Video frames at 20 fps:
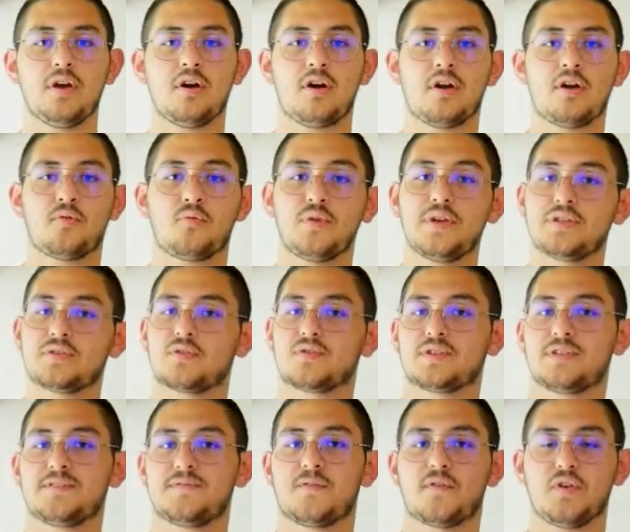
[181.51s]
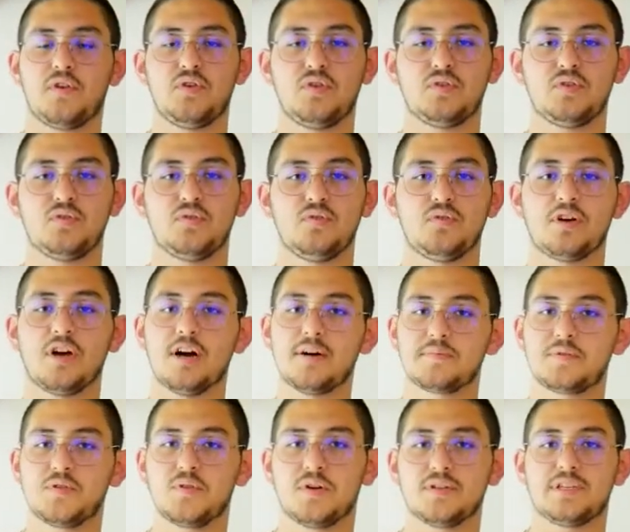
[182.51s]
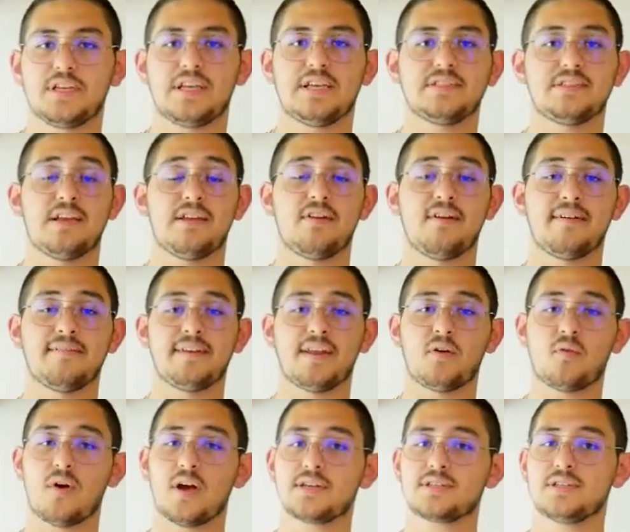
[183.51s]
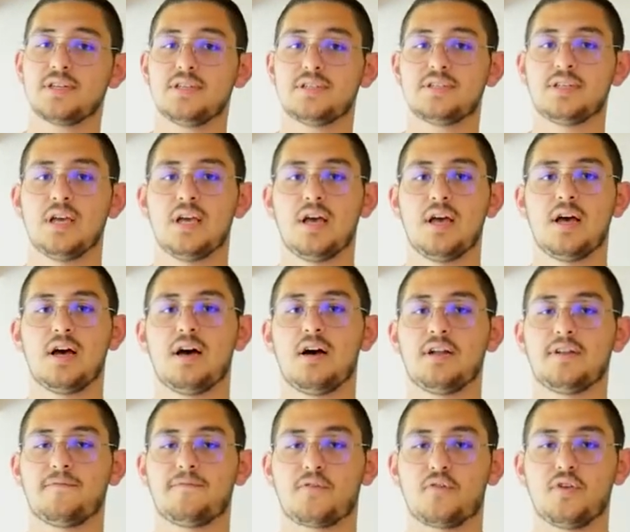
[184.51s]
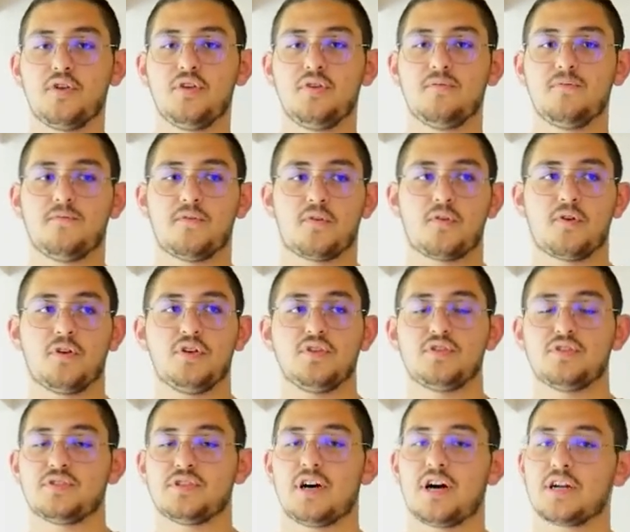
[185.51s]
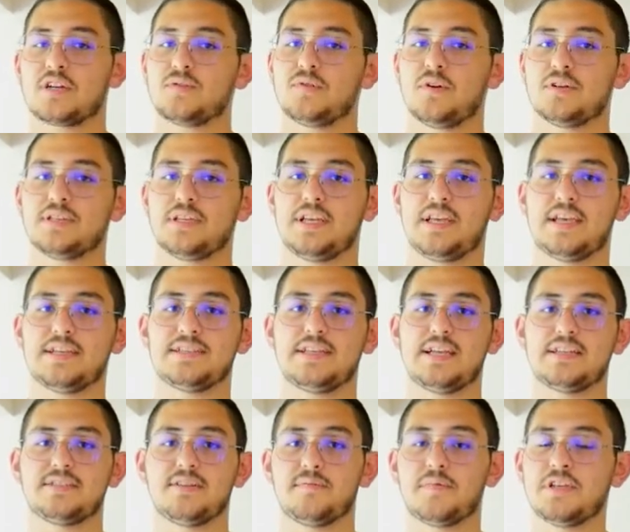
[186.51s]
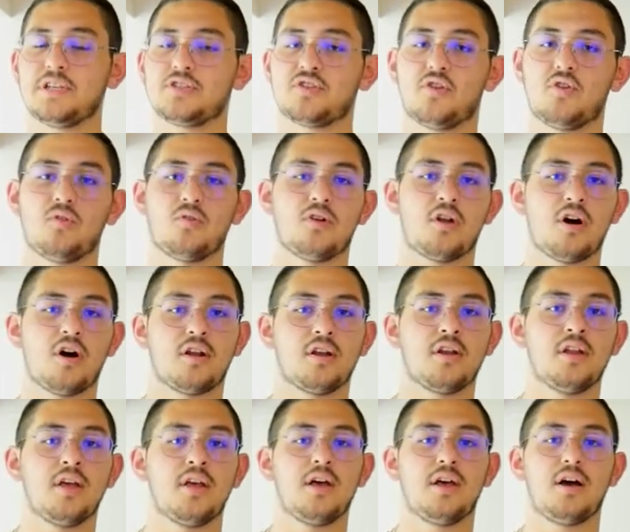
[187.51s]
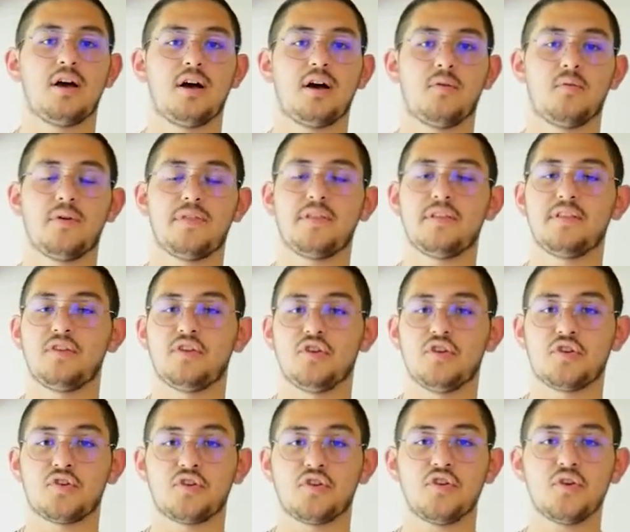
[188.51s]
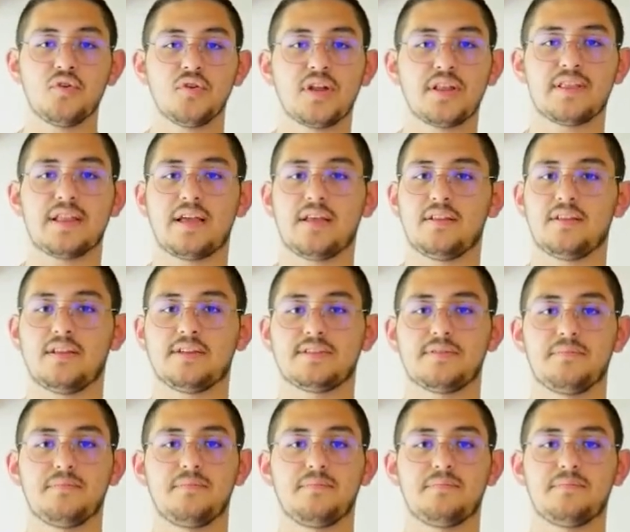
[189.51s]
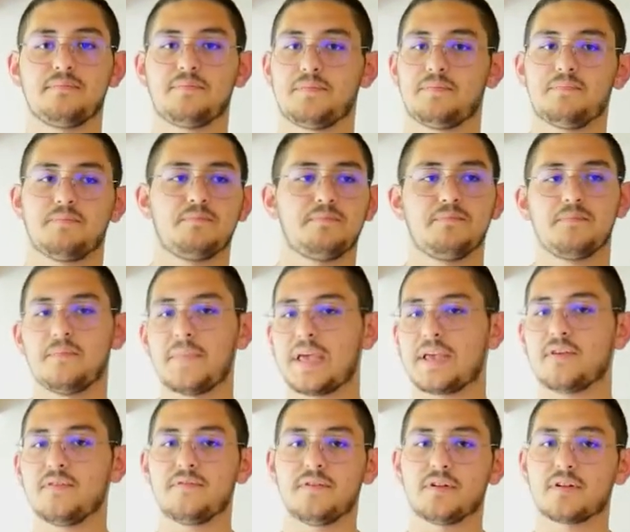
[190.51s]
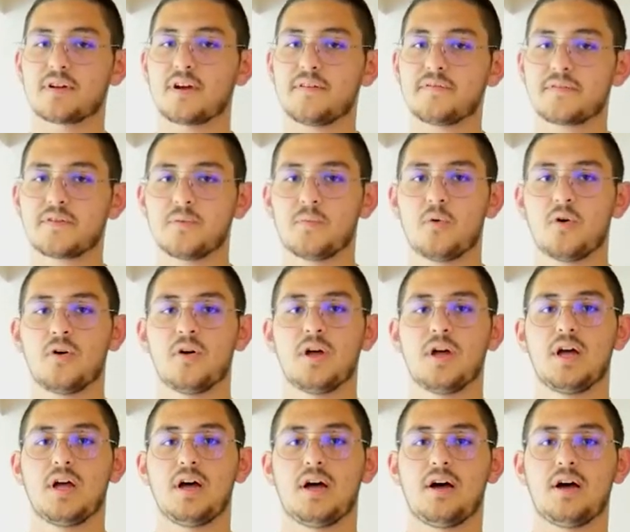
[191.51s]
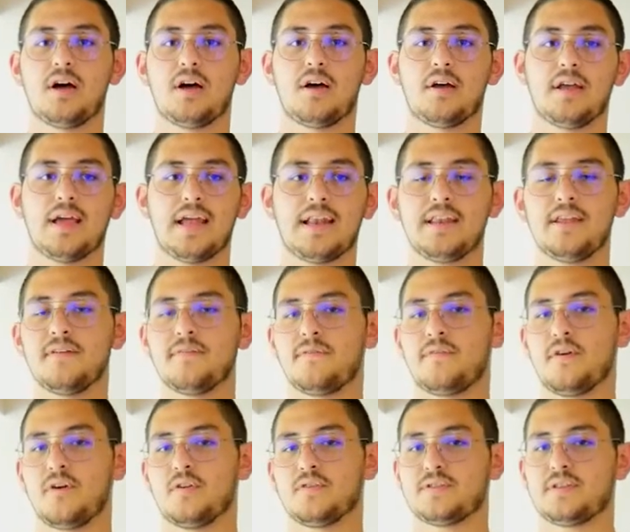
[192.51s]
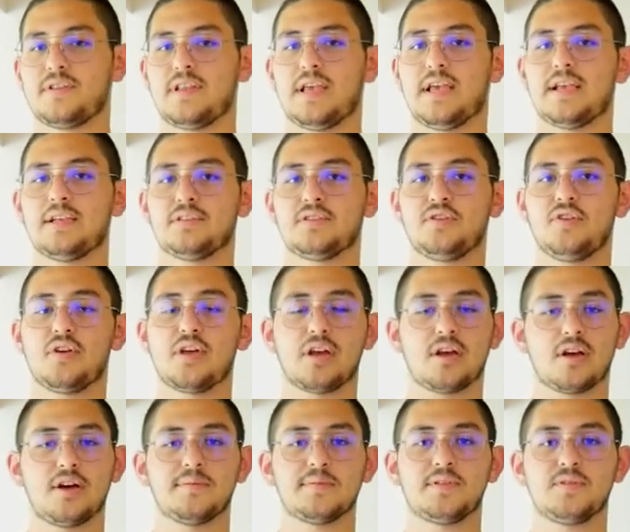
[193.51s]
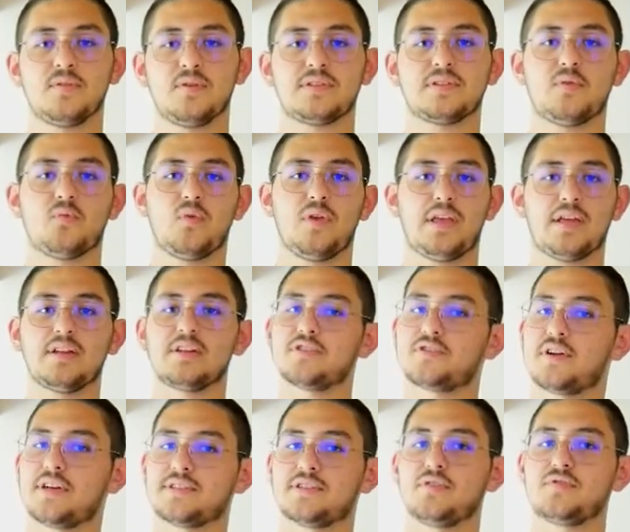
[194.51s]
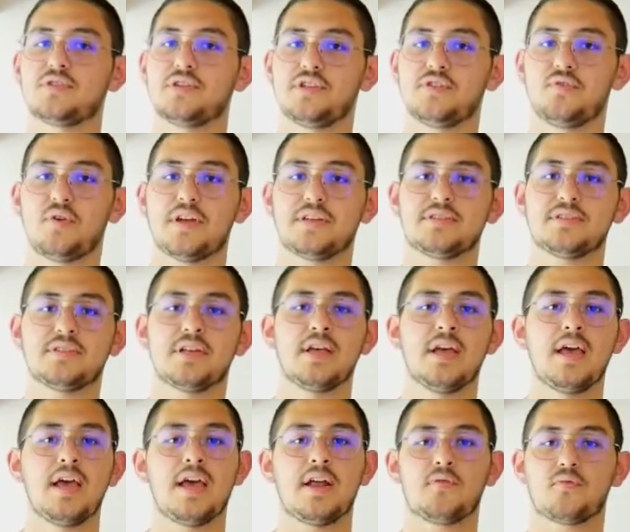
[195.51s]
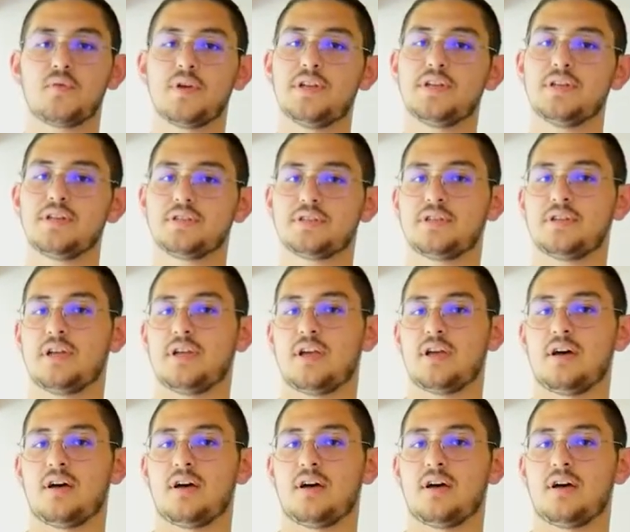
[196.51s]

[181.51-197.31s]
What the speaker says: are resources for you to come to us in case that you have any questions, for you to talk to us in case that something's going on within your unit that doesn't make you feel comfortable. Any of those things, you can come to us and we can address those situations and reach